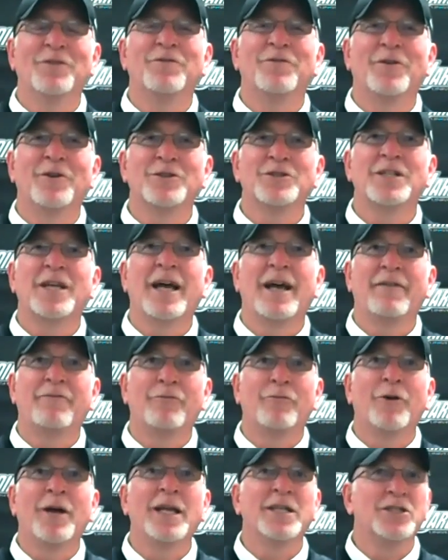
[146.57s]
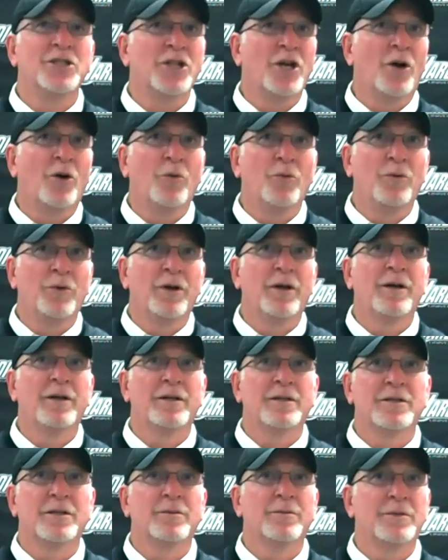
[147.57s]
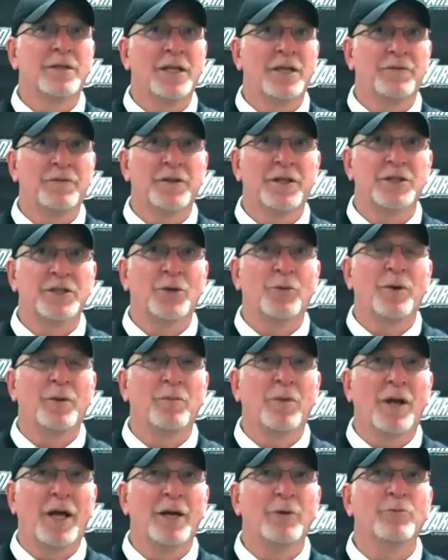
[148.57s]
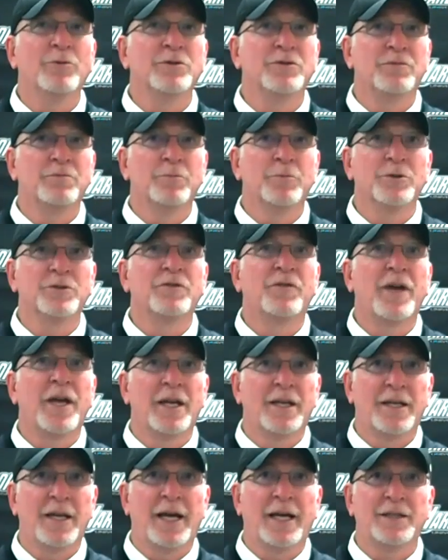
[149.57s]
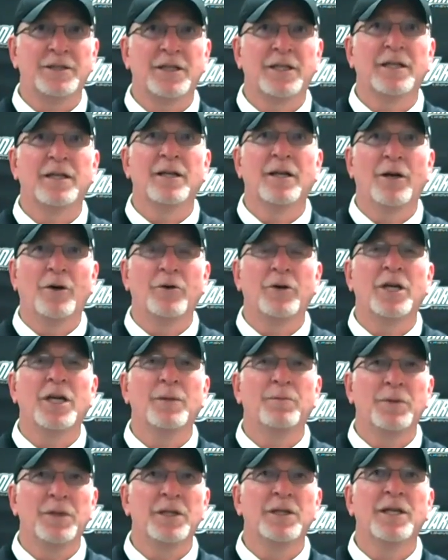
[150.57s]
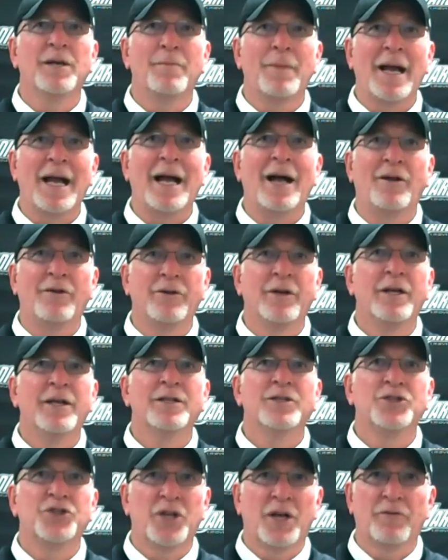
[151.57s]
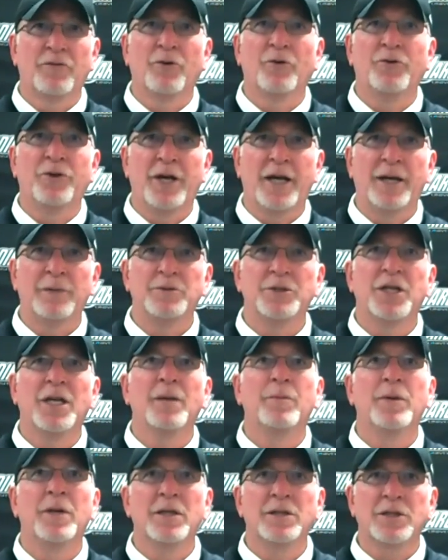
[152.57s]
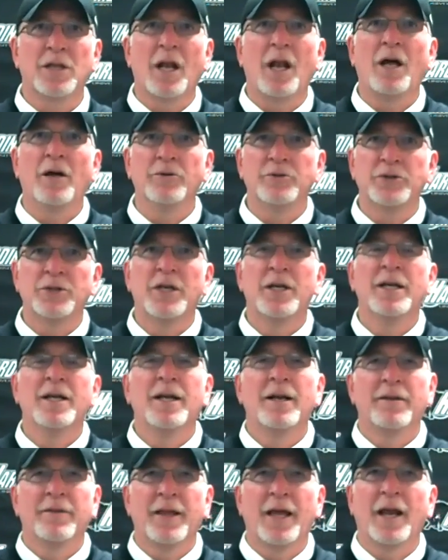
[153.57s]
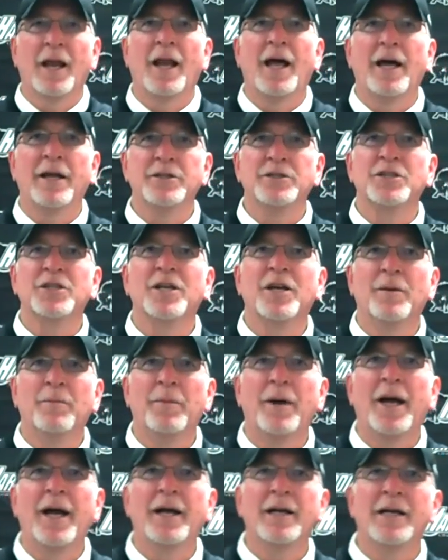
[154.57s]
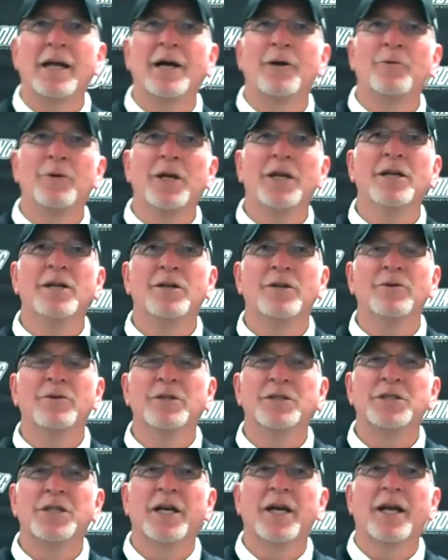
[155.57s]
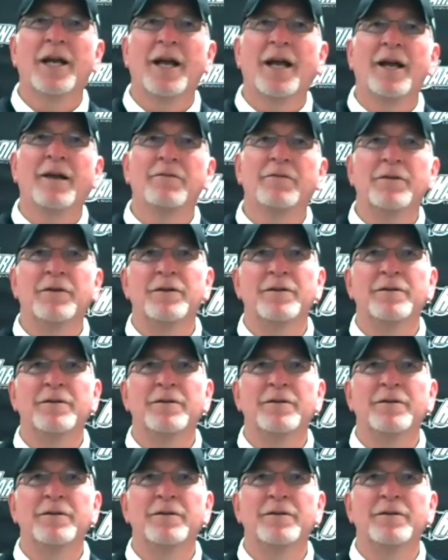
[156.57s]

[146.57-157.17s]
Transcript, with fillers: The first half red zone defense that we played was, was fantastic. Yeah. You know, keeping them out several times, keeping us close, that allowed us to come back like we needed to in the second half.